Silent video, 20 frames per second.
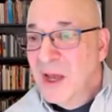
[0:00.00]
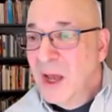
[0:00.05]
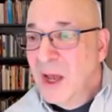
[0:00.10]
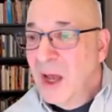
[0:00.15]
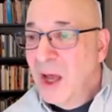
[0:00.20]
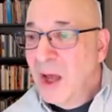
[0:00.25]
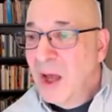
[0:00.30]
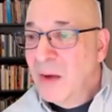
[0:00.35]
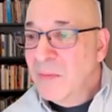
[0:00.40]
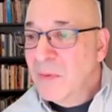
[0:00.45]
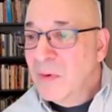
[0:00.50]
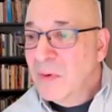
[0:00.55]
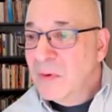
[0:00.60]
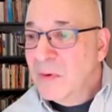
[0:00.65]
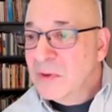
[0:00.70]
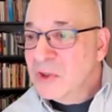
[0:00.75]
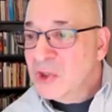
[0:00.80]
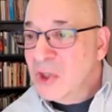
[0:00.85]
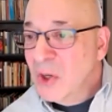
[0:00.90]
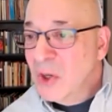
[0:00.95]
um
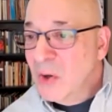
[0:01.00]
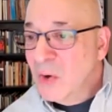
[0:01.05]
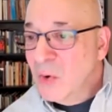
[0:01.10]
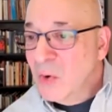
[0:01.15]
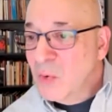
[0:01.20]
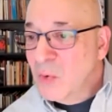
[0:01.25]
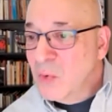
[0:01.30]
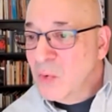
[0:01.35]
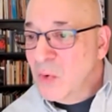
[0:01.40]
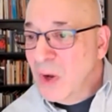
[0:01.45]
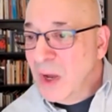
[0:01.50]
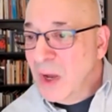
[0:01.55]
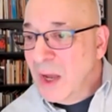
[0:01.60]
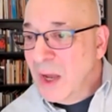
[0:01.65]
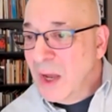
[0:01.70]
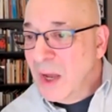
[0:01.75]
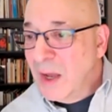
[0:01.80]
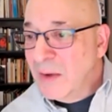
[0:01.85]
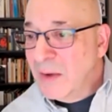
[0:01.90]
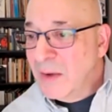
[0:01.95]
so
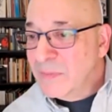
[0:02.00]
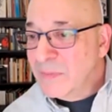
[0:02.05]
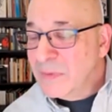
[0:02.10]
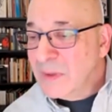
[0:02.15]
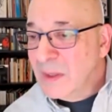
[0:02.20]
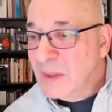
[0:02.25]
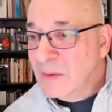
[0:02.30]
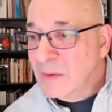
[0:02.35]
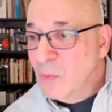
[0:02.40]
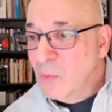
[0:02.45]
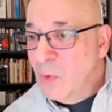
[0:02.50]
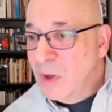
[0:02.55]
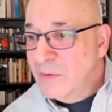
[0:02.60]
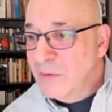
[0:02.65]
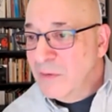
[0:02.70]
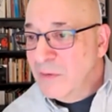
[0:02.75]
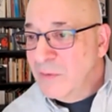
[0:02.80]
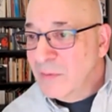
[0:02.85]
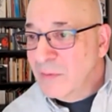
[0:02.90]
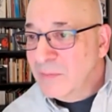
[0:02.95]
uh one of
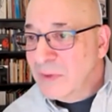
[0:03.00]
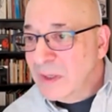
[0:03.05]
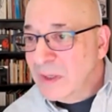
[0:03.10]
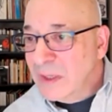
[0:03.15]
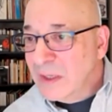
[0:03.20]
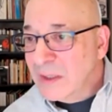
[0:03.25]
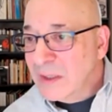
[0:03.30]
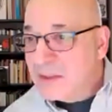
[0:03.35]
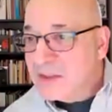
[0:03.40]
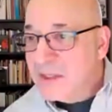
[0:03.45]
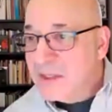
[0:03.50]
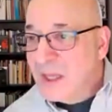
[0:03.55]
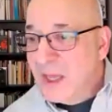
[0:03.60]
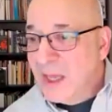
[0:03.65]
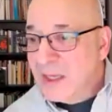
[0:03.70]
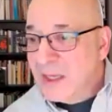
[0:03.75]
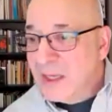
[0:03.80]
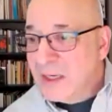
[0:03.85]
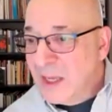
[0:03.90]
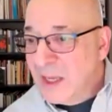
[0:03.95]
them is
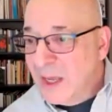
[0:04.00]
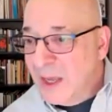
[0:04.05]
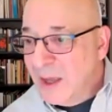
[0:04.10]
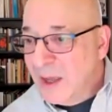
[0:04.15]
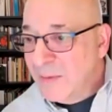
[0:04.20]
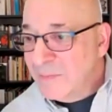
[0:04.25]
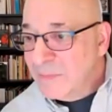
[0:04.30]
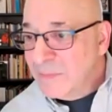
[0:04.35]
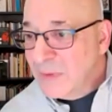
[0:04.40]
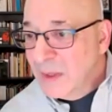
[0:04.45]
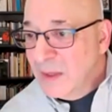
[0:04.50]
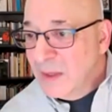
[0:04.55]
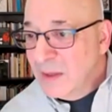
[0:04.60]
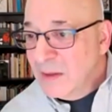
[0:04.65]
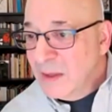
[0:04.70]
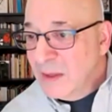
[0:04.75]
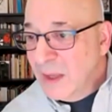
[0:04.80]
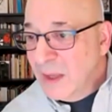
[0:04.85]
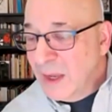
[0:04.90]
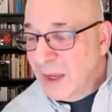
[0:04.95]
that um
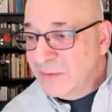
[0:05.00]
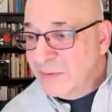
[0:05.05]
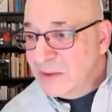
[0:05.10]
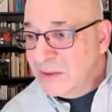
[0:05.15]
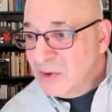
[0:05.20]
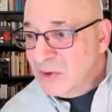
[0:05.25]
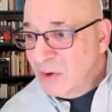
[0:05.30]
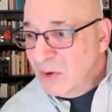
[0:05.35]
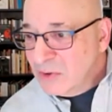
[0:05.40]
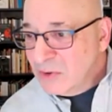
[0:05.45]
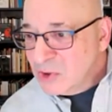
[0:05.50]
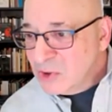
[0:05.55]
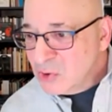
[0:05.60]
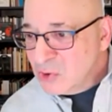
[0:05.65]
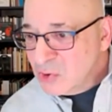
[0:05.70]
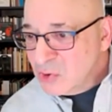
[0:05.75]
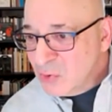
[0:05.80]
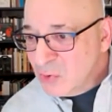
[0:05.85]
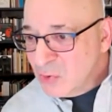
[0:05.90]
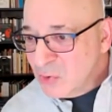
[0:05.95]
uh, and these are all
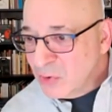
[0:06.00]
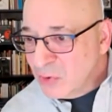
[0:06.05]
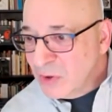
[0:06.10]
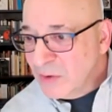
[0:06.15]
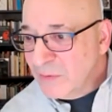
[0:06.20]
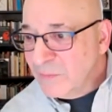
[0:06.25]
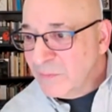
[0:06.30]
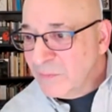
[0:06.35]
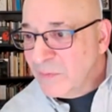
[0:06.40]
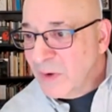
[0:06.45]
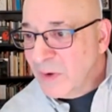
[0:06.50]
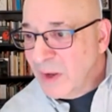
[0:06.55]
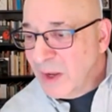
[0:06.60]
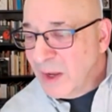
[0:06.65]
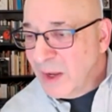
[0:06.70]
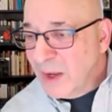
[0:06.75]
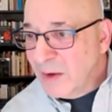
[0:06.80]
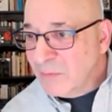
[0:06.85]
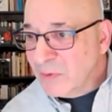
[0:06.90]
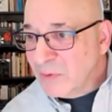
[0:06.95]
sort of
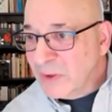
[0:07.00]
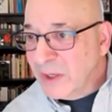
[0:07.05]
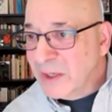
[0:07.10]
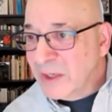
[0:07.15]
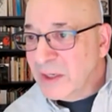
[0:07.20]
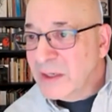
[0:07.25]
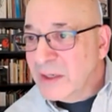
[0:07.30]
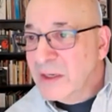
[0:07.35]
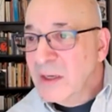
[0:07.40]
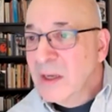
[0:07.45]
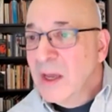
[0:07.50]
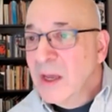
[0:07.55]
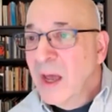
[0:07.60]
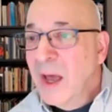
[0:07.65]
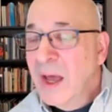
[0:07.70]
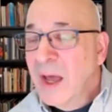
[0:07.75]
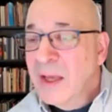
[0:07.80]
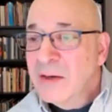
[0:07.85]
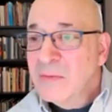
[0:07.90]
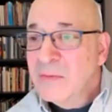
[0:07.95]
uh related
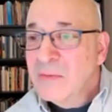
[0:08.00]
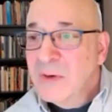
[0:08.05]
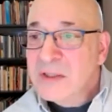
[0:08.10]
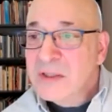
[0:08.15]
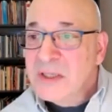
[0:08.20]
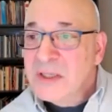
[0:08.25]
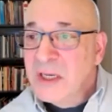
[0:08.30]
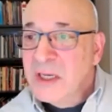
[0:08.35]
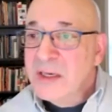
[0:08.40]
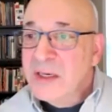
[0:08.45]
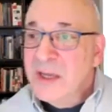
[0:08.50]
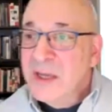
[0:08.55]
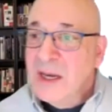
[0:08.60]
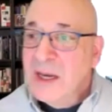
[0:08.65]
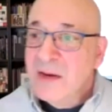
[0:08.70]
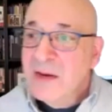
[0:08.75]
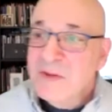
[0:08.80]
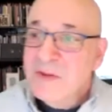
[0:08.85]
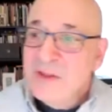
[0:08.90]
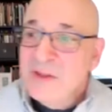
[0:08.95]
Andre said, not
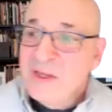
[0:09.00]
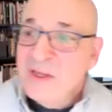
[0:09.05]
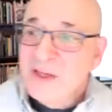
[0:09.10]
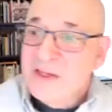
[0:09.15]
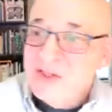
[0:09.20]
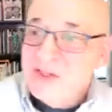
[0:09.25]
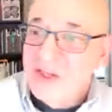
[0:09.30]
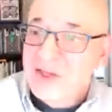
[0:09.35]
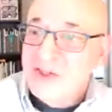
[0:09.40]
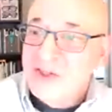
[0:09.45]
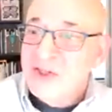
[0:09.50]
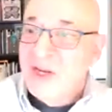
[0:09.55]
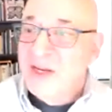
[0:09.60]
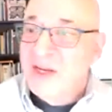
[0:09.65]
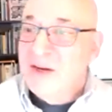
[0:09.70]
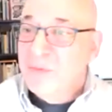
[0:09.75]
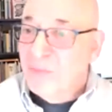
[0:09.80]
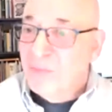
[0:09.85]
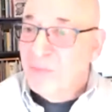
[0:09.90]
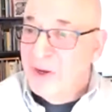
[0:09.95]
everything is sunshine
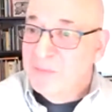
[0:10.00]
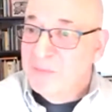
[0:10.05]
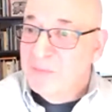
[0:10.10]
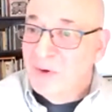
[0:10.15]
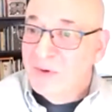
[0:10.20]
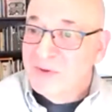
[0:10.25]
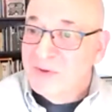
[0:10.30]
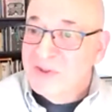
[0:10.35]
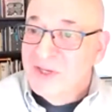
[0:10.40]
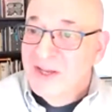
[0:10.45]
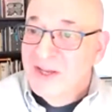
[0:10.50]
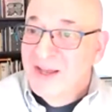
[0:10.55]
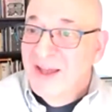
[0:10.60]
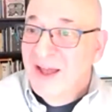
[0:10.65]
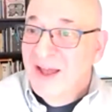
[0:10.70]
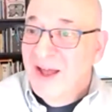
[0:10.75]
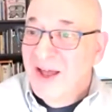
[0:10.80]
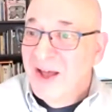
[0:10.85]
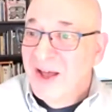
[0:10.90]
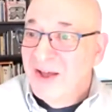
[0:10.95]
and rainbows.
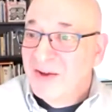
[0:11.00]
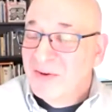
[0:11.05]
Uh,